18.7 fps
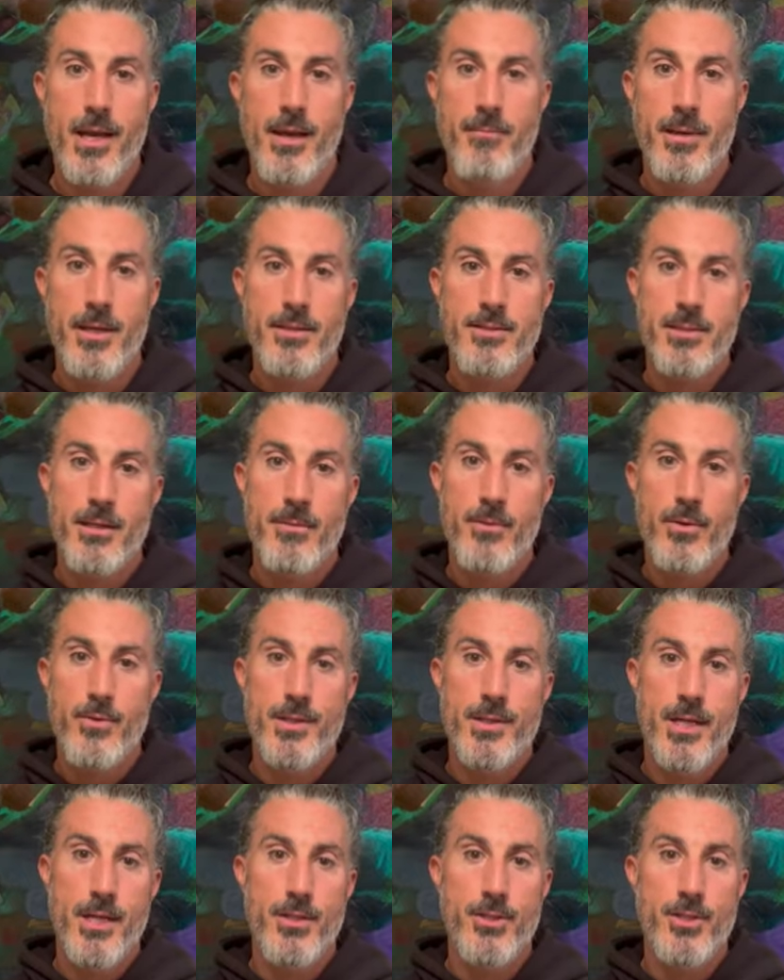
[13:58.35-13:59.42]
and my semen
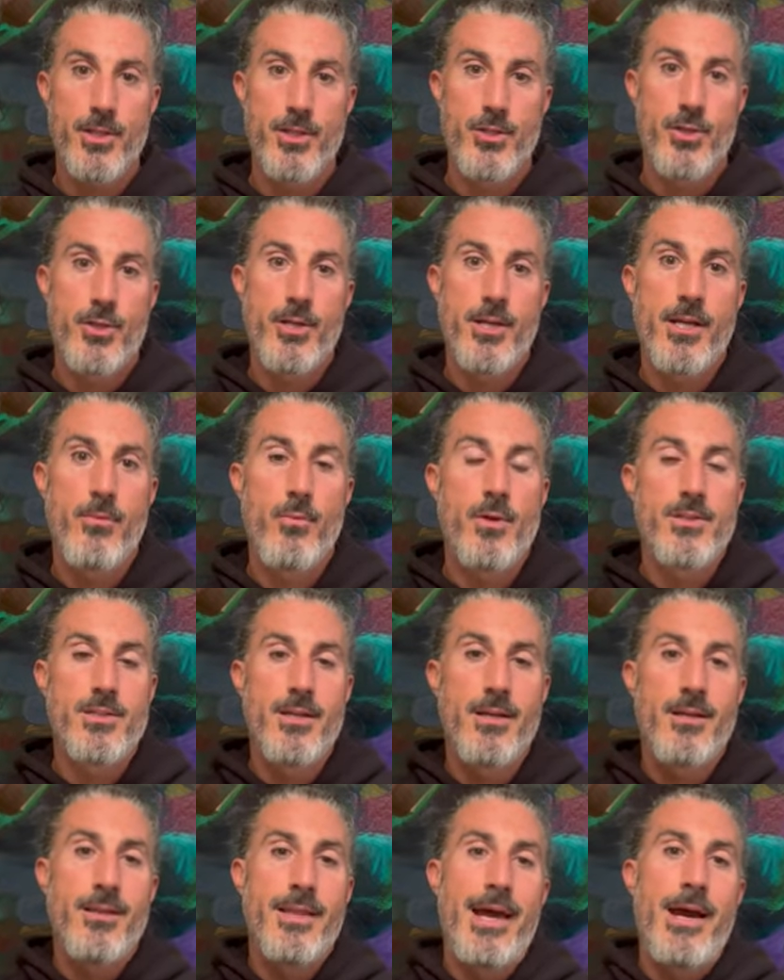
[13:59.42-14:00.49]
retention journey wasn't
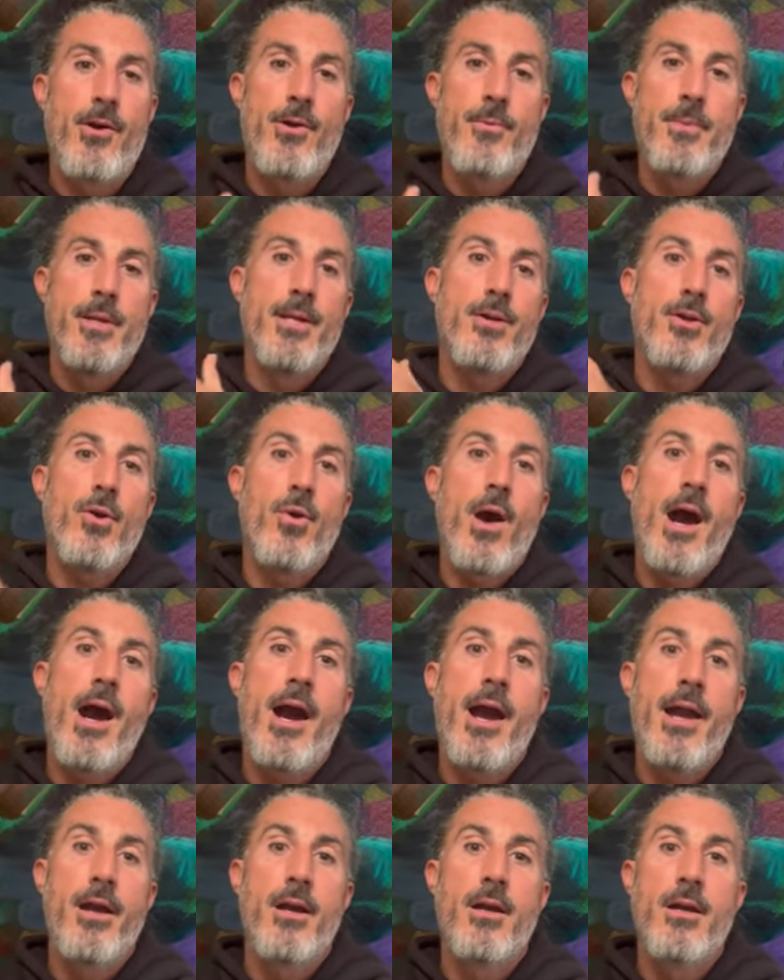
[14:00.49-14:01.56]
allowing me to go
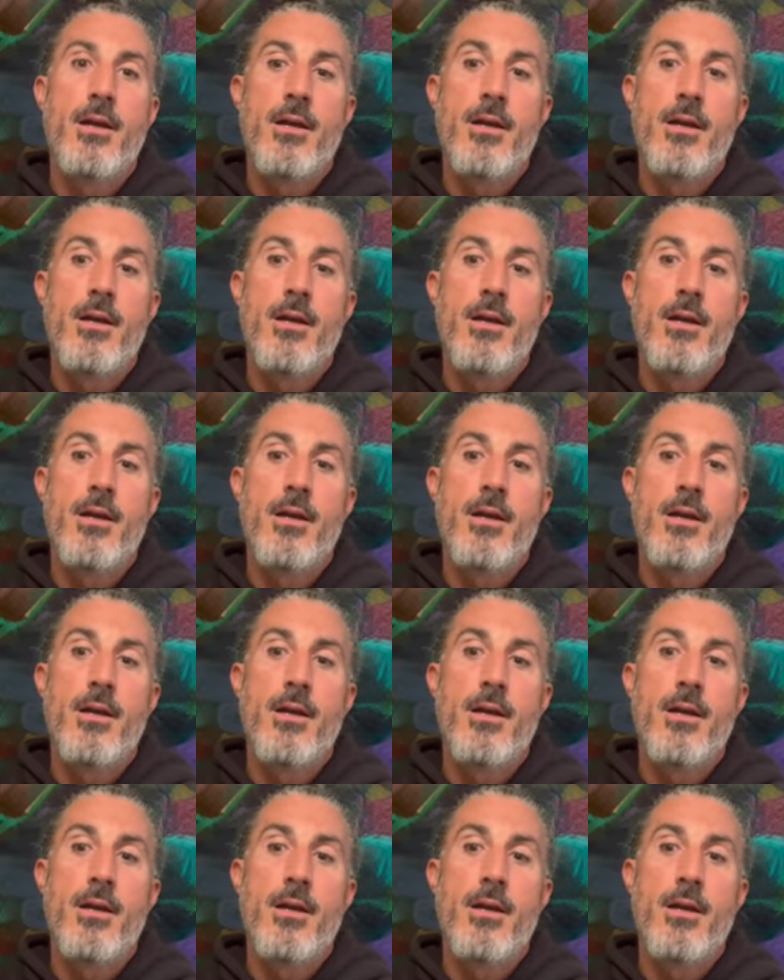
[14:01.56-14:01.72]
higher.